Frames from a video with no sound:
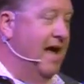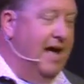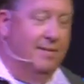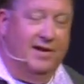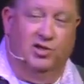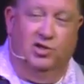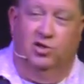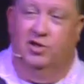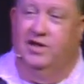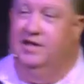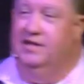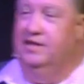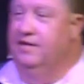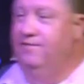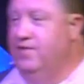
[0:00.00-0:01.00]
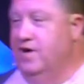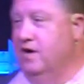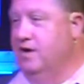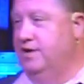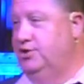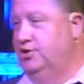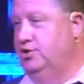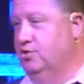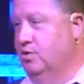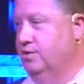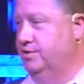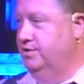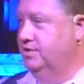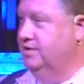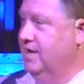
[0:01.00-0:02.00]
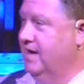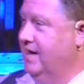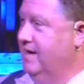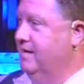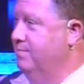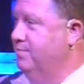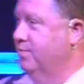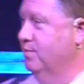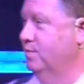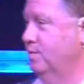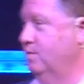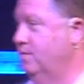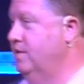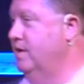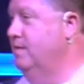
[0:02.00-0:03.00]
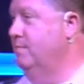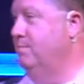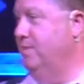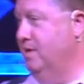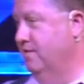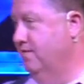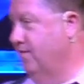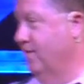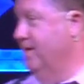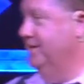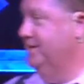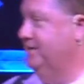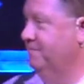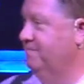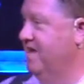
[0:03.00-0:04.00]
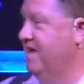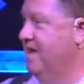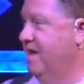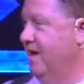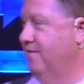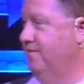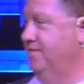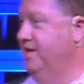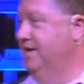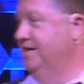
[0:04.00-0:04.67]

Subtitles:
because you're getting the very short, Scott-approved paraphrase of the